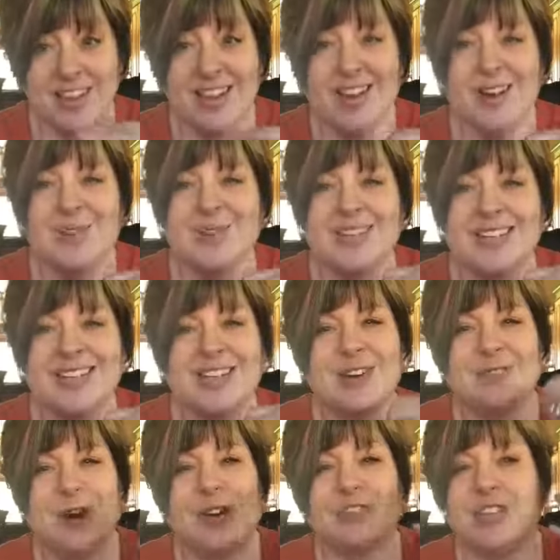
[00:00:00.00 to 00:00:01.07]
which is
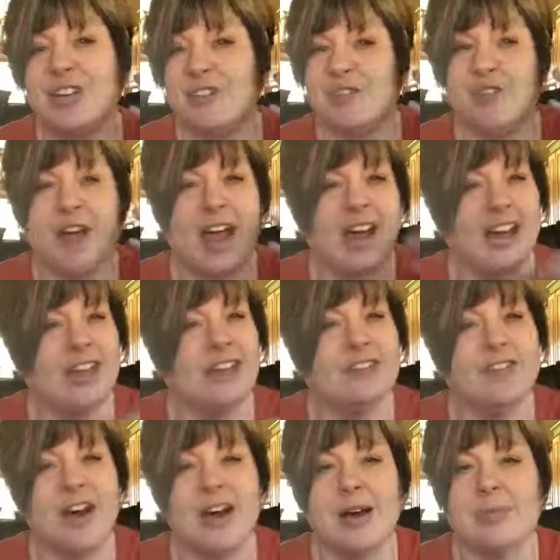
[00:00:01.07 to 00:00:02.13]
involved in a variety of
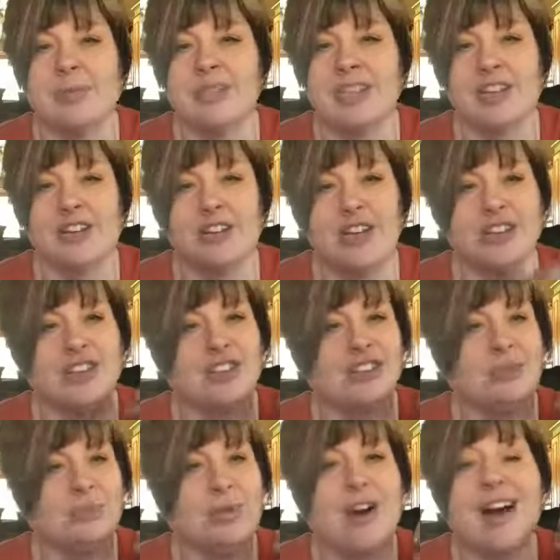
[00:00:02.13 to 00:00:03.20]
um,
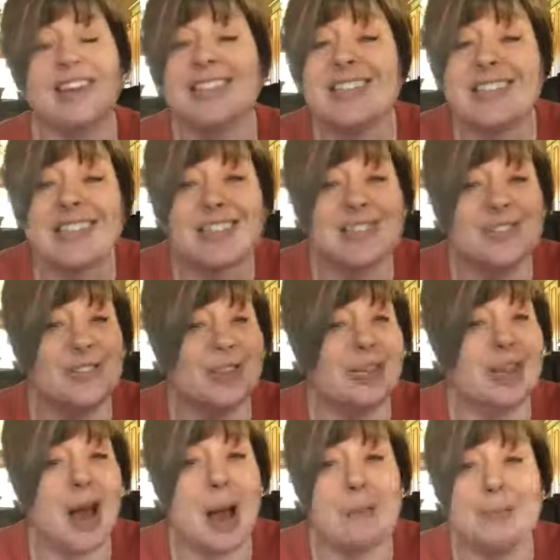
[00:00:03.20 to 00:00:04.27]
psychological processes, including
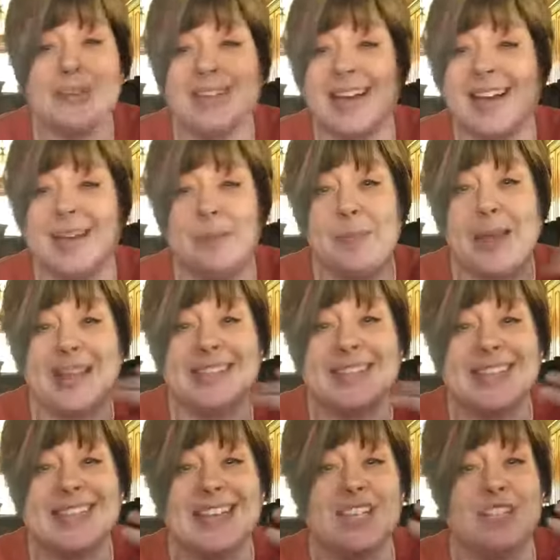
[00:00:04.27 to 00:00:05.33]
appetite, pain
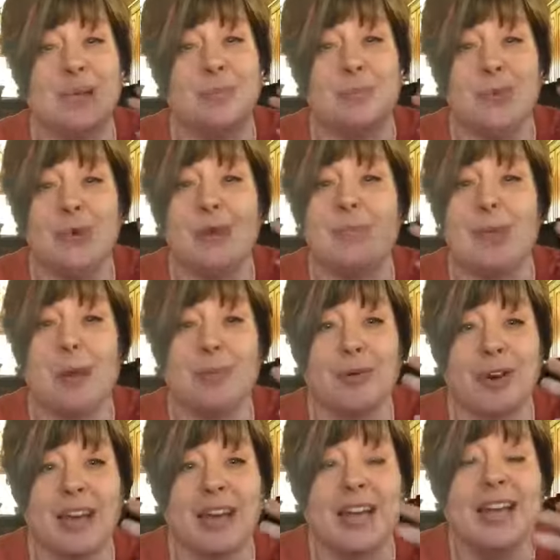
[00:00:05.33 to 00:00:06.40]
sensation, mood, and
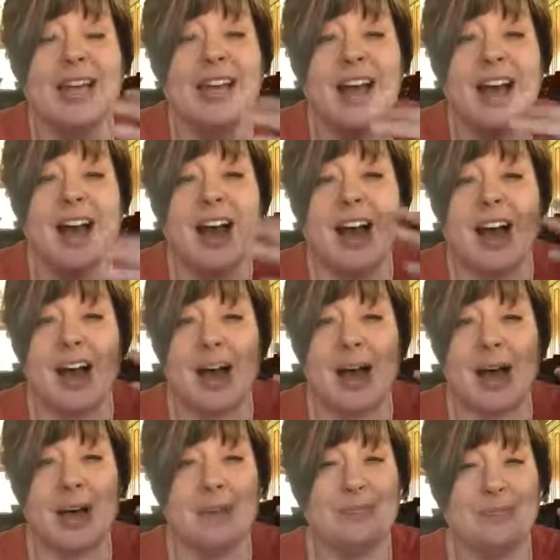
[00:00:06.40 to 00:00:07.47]
memory.
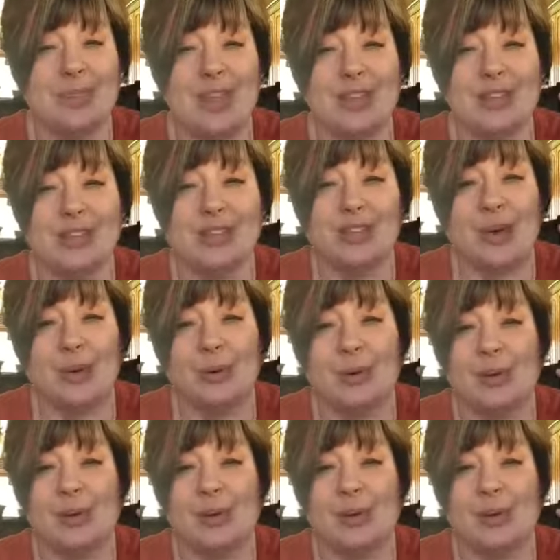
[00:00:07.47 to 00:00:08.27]
Um, so